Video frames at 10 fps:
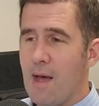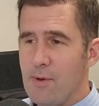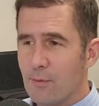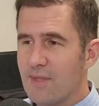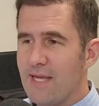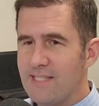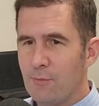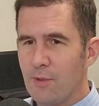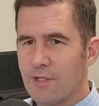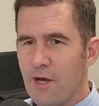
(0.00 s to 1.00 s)
I'm here with AJ
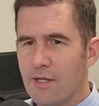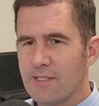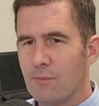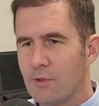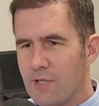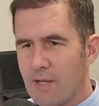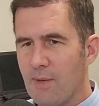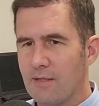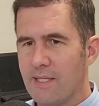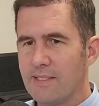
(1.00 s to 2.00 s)
Wilcox, and we're talking
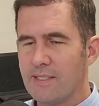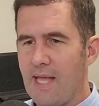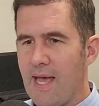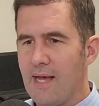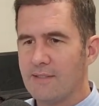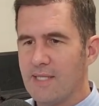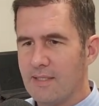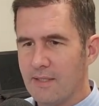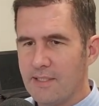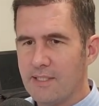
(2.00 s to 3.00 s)
about LinkedIn ads and
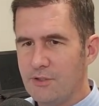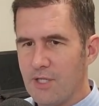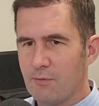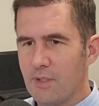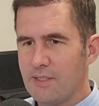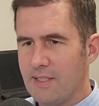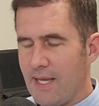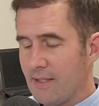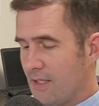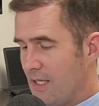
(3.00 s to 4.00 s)
LinkedIn generally today.